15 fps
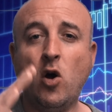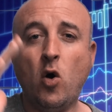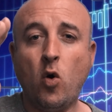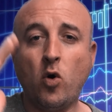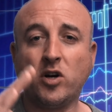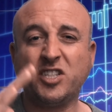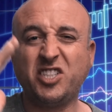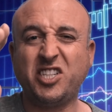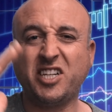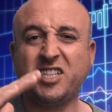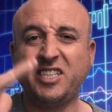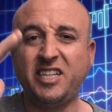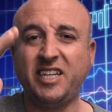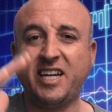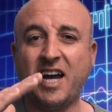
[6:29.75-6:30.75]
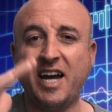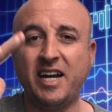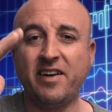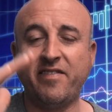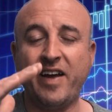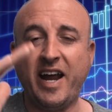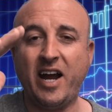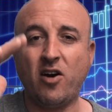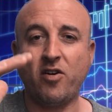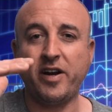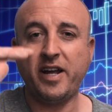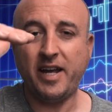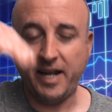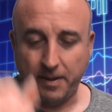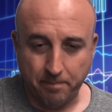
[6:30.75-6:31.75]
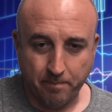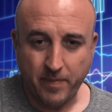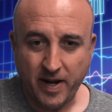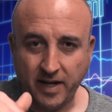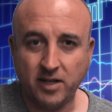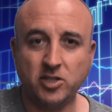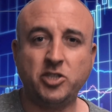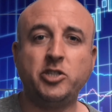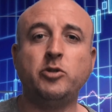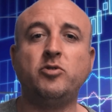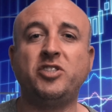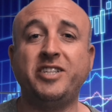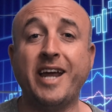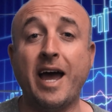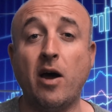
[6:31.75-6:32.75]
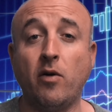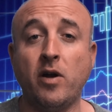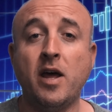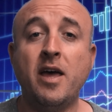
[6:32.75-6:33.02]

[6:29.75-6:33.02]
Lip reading: or 60 kind of area, it shoots down.